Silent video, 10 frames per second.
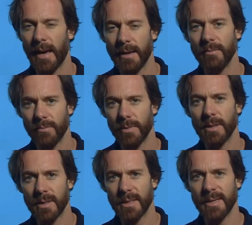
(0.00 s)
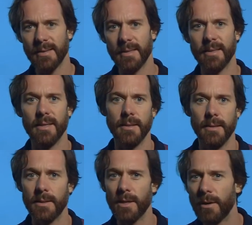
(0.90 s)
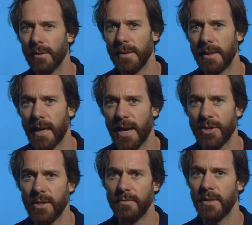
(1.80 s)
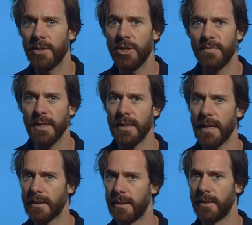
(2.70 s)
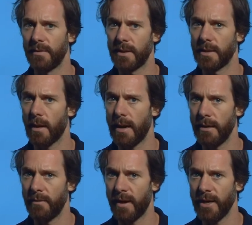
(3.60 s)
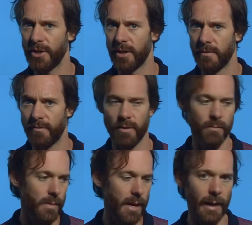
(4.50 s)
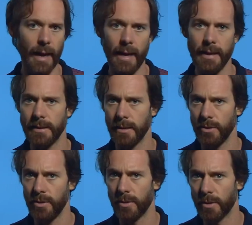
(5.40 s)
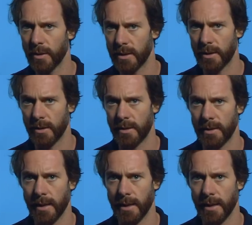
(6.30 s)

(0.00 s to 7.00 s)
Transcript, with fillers: And we can see in this there's an historical indication of the shifting nexus of design innovation from LA to New York to, to